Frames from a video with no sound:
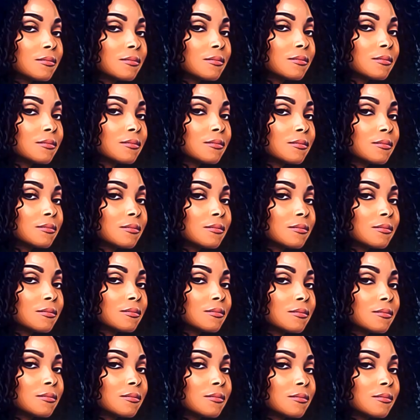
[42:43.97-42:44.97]
Okay?
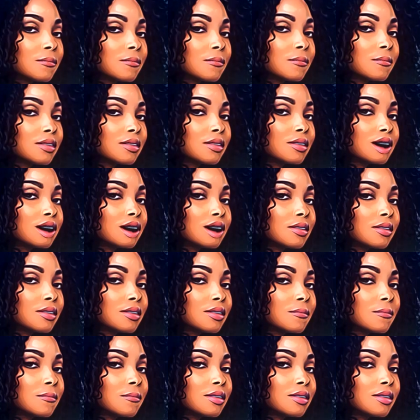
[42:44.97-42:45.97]
She has taken his
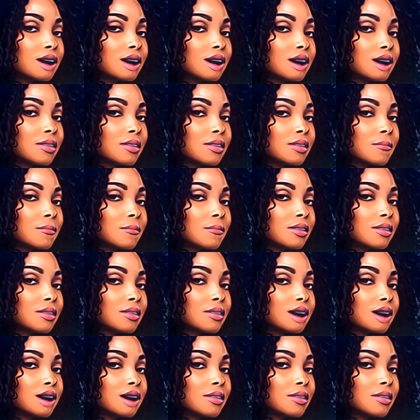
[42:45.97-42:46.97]
spot for
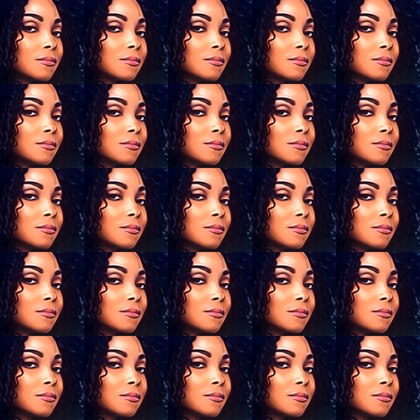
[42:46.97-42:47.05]
me.